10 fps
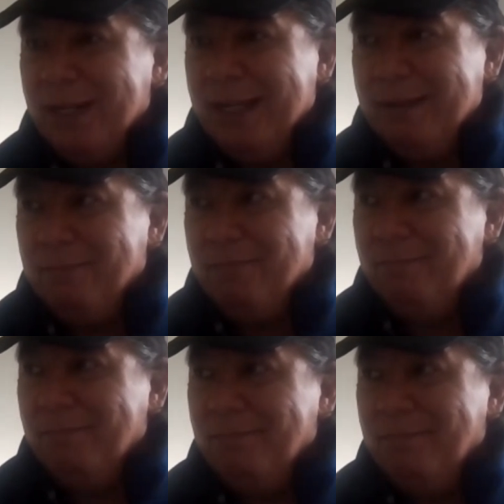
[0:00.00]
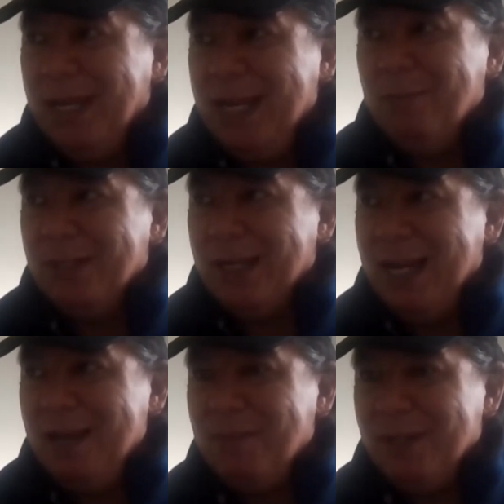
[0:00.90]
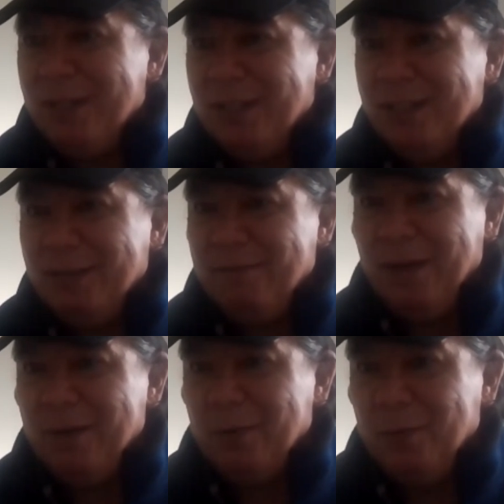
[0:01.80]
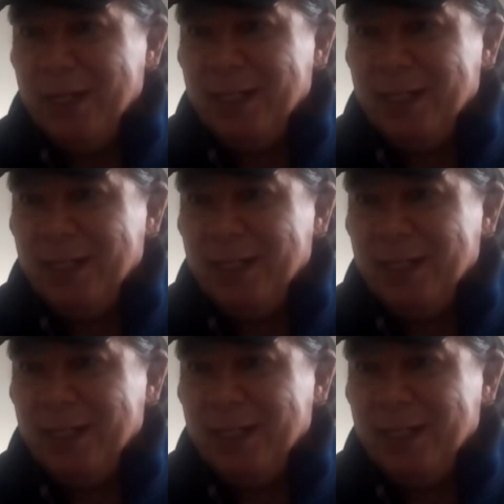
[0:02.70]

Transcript: really able to happen until they found a